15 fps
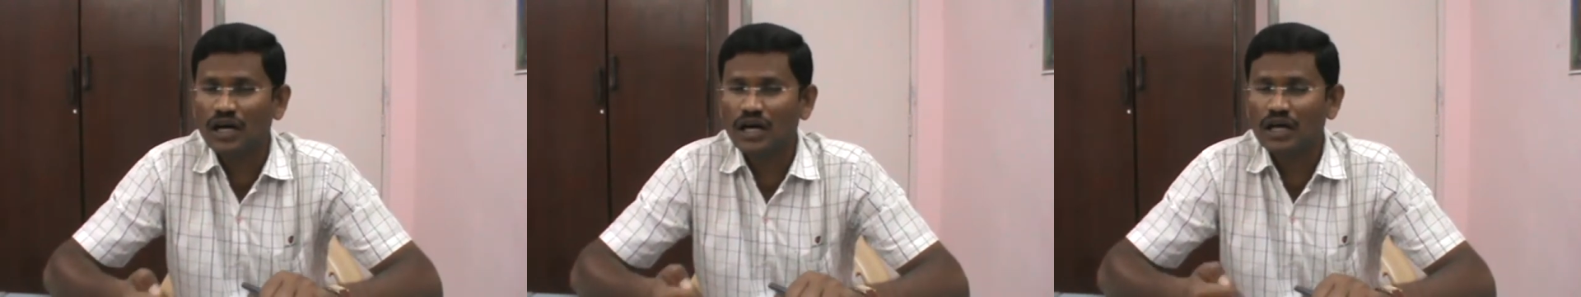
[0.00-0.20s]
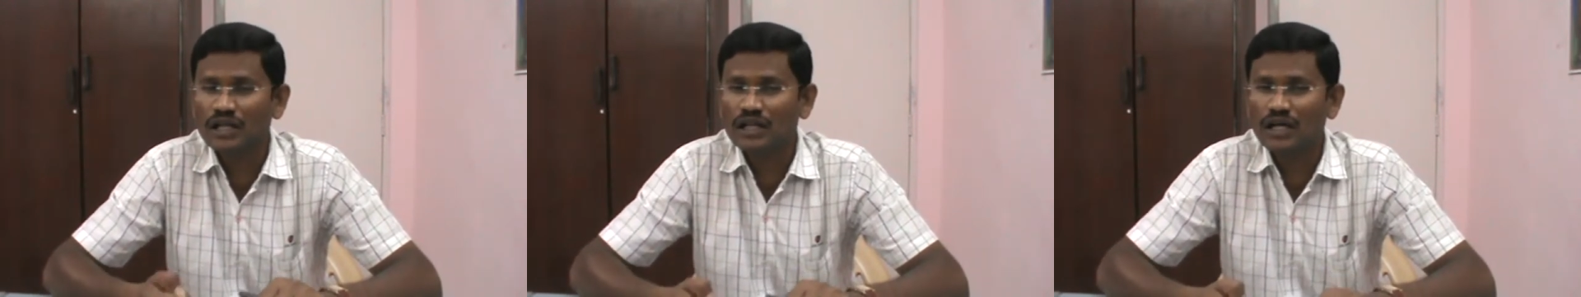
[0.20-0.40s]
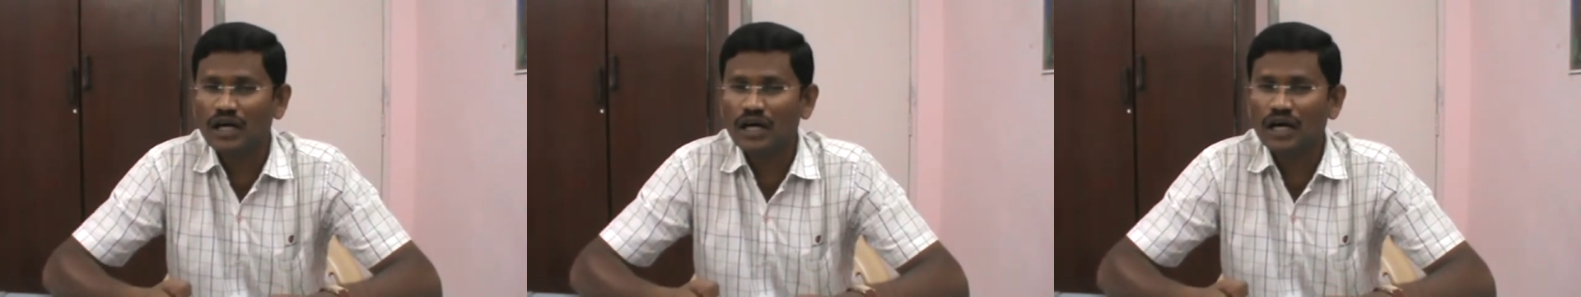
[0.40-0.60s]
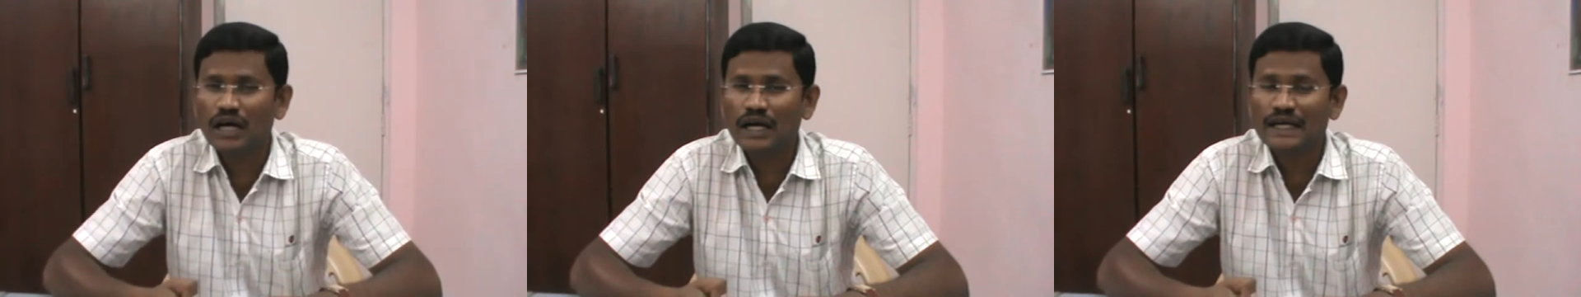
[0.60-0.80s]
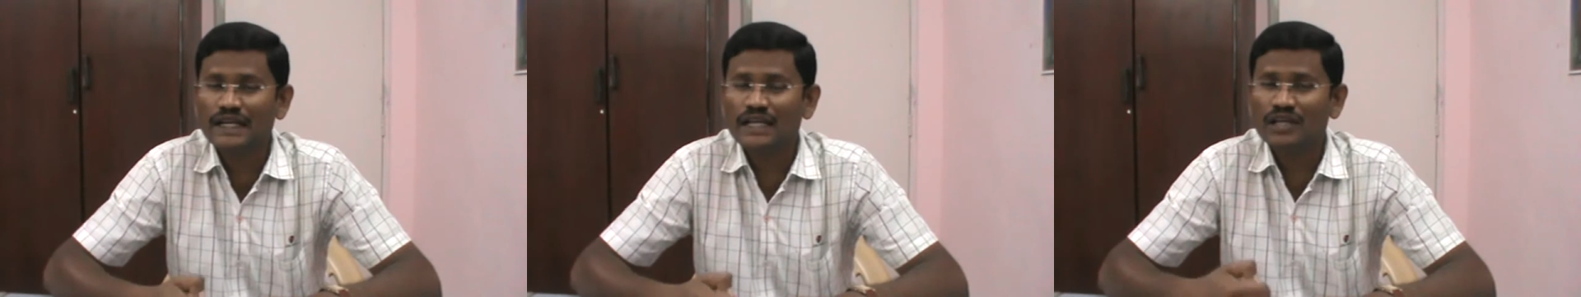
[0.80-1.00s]
and
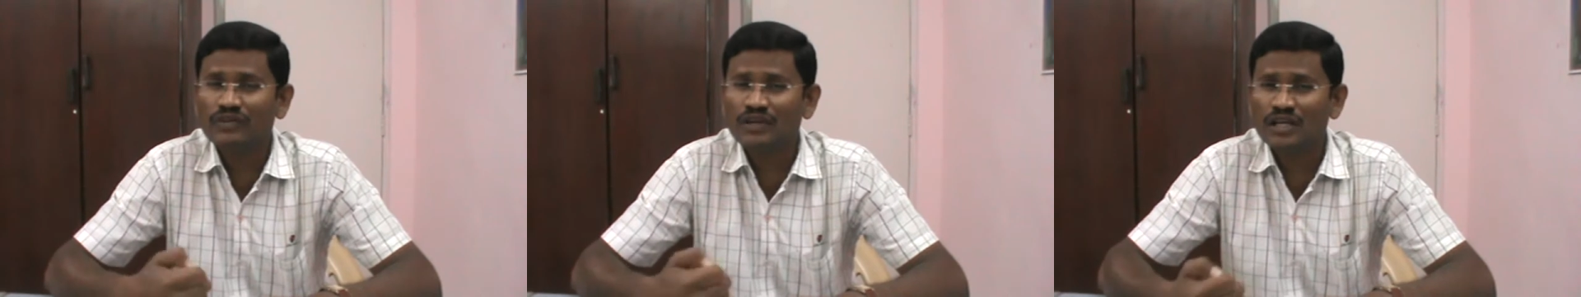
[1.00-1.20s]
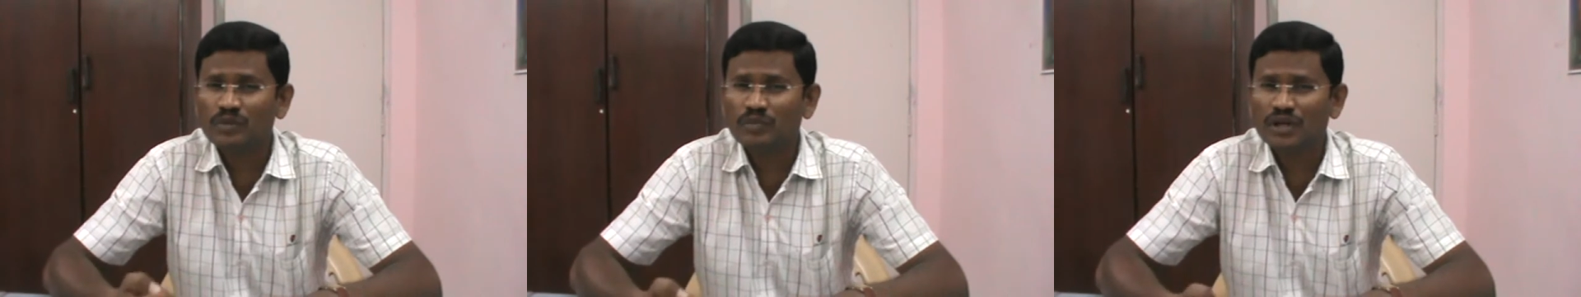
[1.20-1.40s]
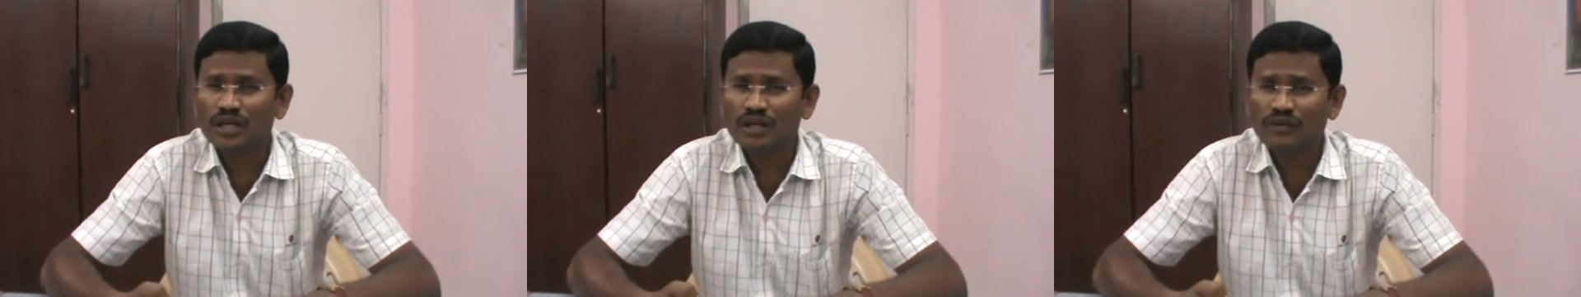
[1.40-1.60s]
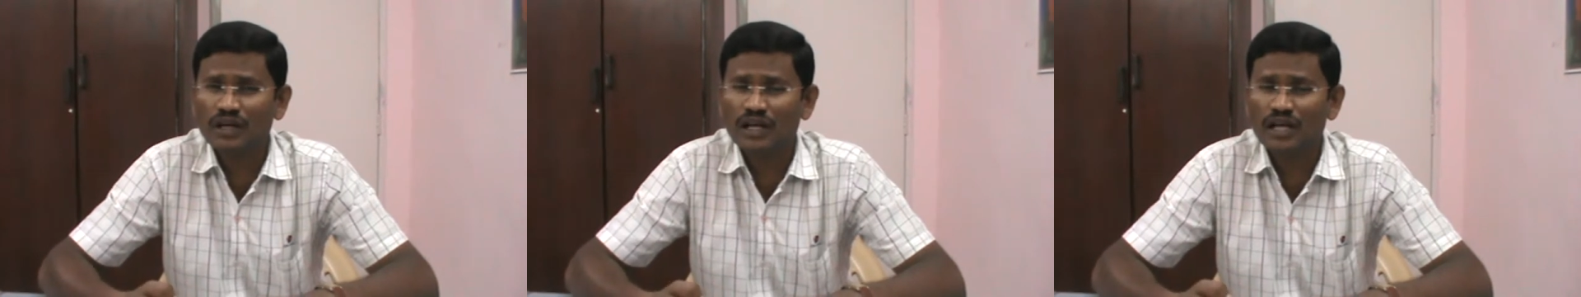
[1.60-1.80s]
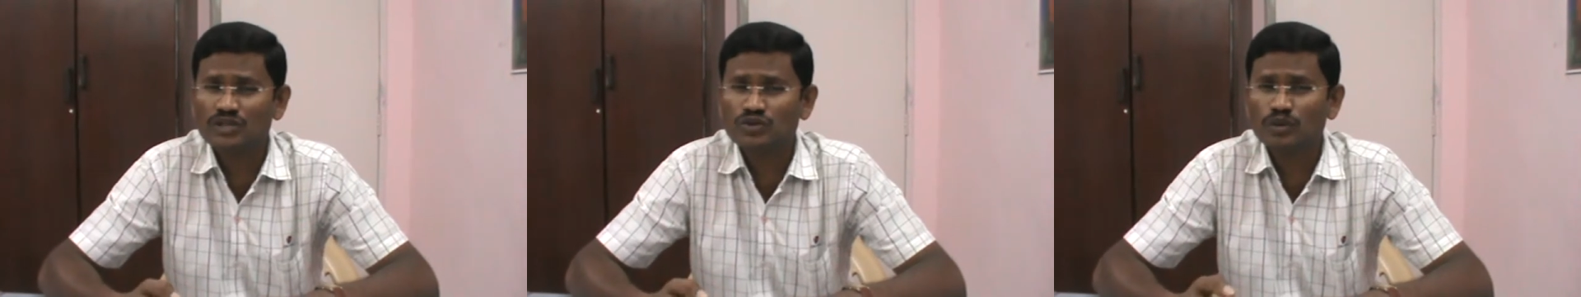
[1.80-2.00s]
the deviant
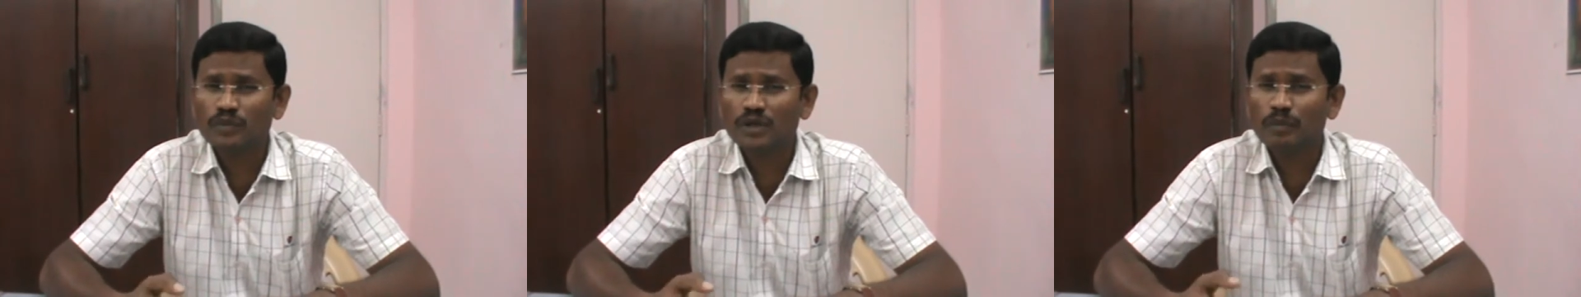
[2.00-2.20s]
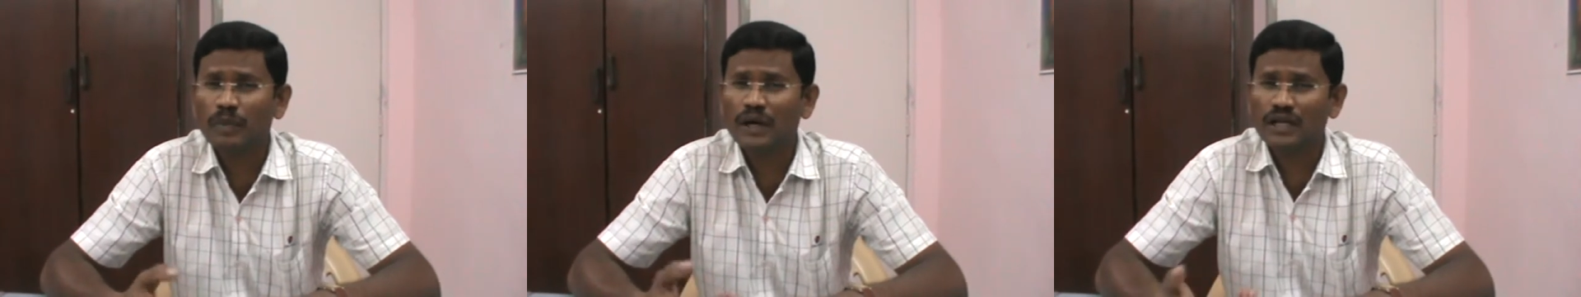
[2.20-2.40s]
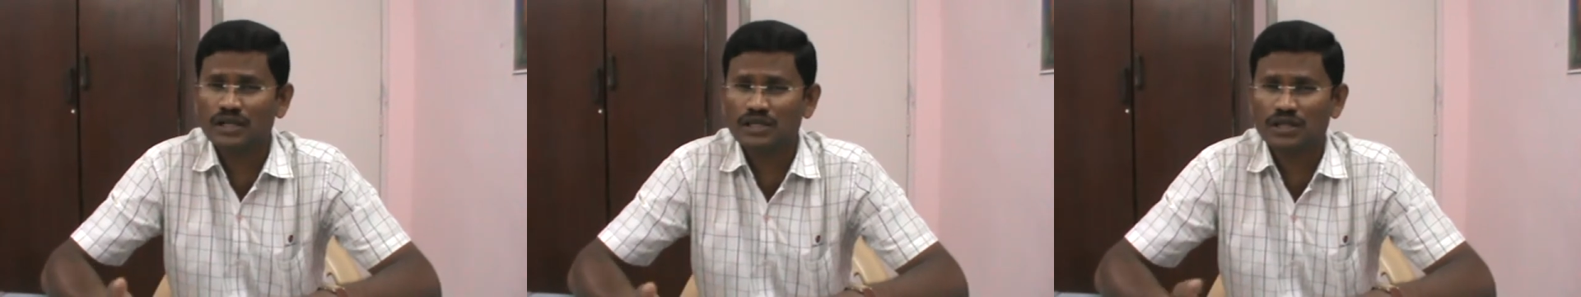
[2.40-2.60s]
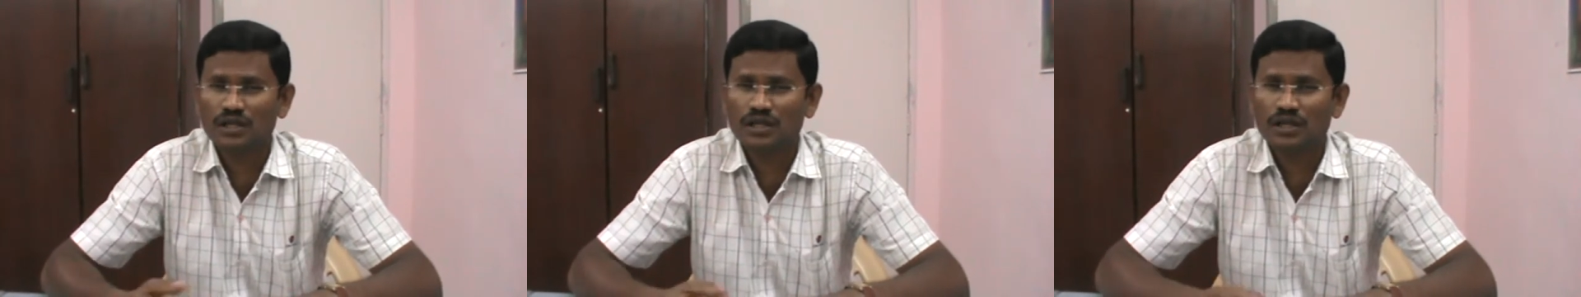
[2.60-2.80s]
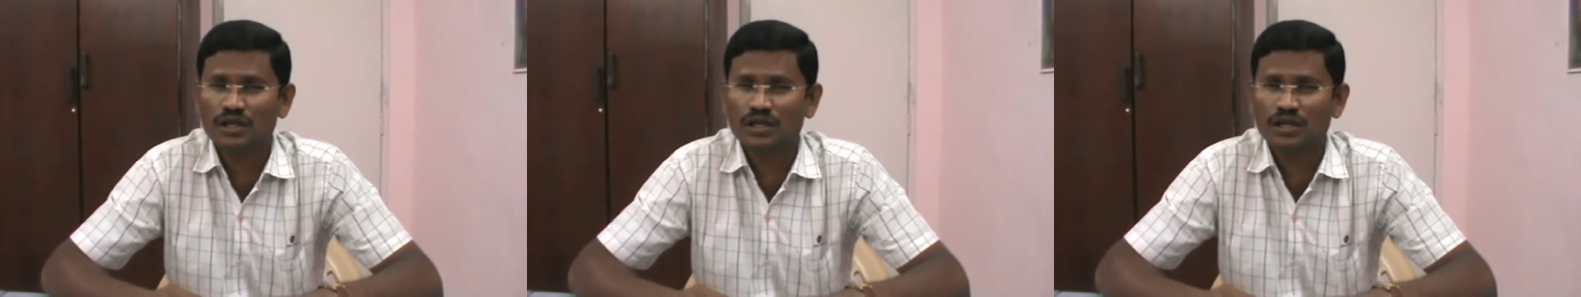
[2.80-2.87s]
behavior has to be punished.